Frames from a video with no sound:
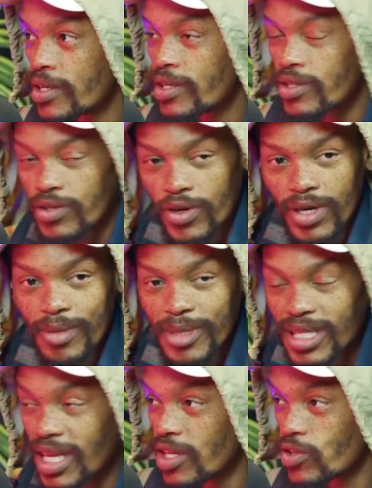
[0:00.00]
You know what I mean?
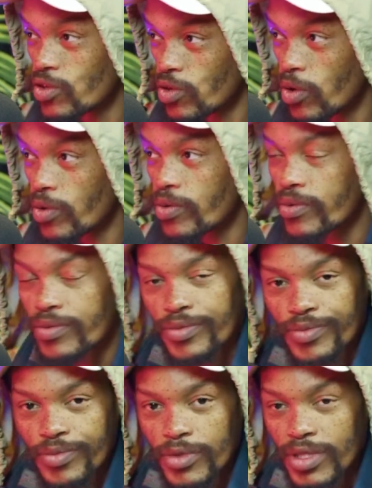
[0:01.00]
They need to know.
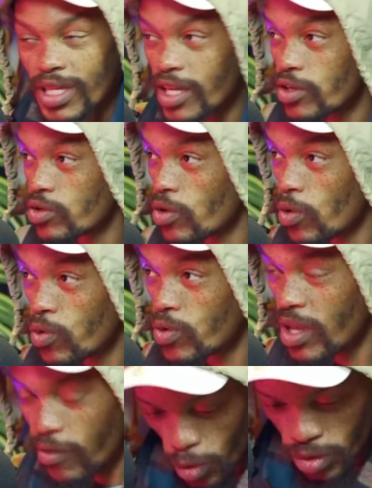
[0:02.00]
They need to know who
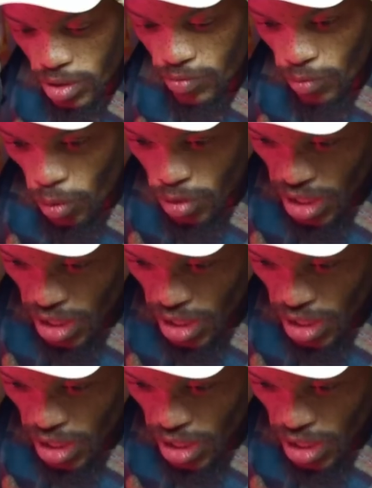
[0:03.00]
they voted for. They